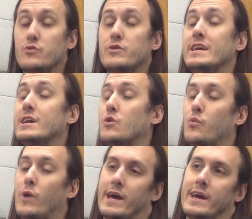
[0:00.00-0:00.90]

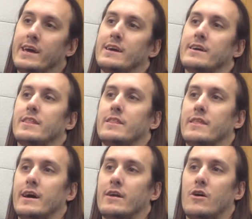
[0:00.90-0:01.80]
unique way
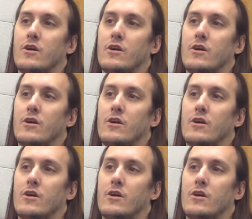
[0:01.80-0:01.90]
that